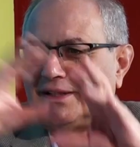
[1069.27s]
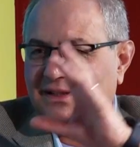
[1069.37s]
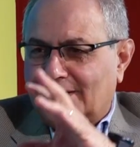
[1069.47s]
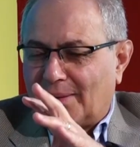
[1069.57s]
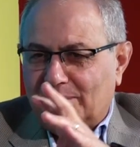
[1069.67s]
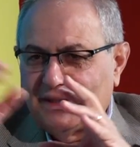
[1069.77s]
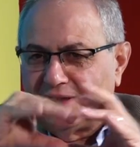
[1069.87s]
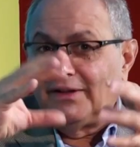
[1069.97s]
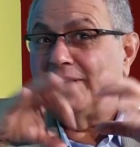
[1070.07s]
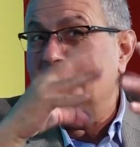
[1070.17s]
That's a
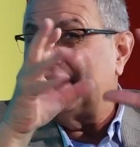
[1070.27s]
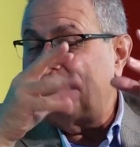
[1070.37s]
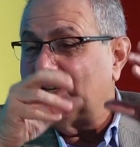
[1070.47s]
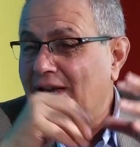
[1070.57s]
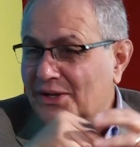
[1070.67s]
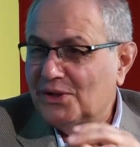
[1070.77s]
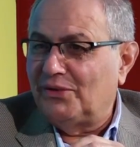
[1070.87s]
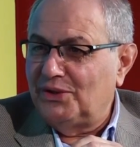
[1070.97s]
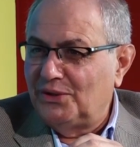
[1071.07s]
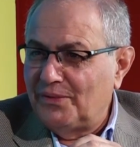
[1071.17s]
completely different modification
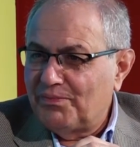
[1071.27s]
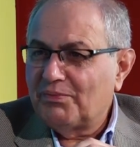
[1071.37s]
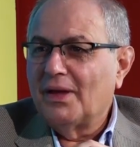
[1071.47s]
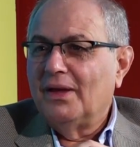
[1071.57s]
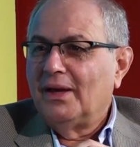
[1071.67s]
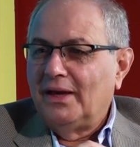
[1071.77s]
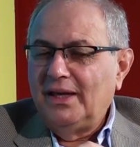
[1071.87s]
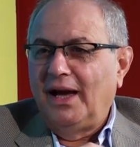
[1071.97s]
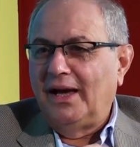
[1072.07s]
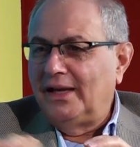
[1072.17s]
of you.
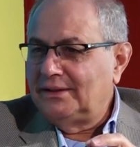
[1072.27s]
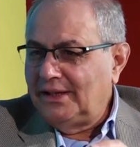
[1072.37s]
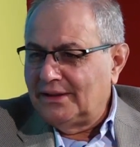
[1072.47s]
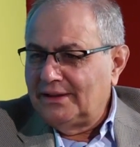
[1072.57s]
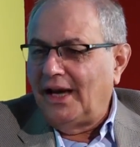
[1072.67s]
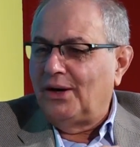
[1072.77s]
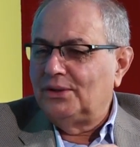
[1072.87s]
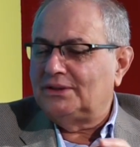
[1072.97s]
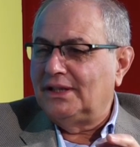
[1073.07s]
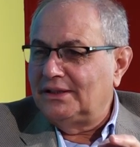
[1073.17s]
Yeah, and then
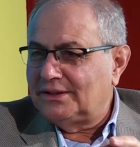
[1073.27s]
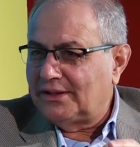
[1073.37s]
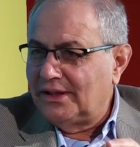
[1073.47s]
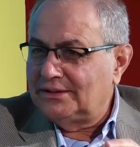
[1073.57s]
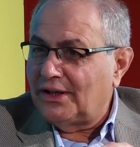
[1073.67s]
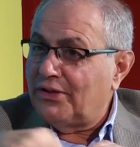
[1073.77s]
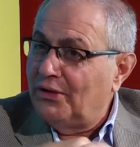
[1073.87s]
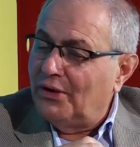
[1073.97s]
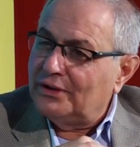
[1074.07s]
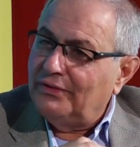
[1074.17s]
now it's a
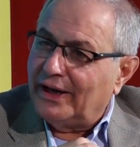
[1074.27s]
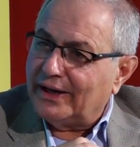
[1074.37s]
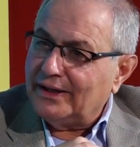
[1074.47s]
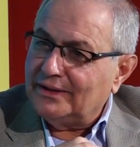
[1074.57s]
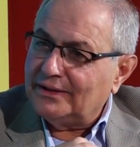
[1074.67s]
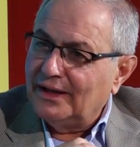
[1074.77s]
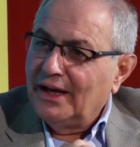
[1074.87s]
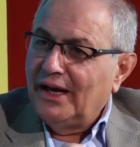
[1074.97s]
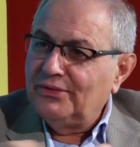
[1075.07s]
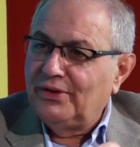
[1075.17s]
third variant.
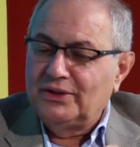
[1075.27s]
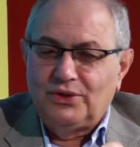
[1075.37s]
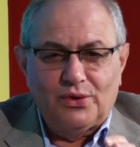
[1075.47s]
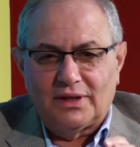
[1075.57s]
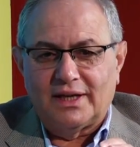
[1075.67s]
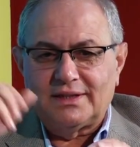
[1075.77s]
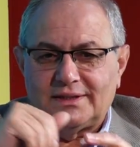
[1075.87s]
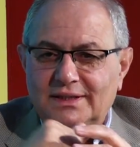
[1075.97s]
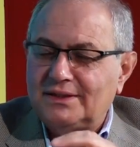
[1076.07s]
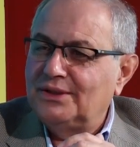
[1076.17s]
And when you're like
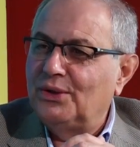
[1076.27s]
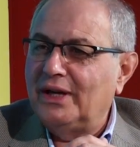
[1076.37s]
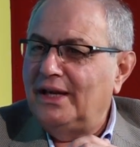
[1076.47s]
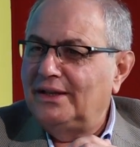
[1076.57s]
60 or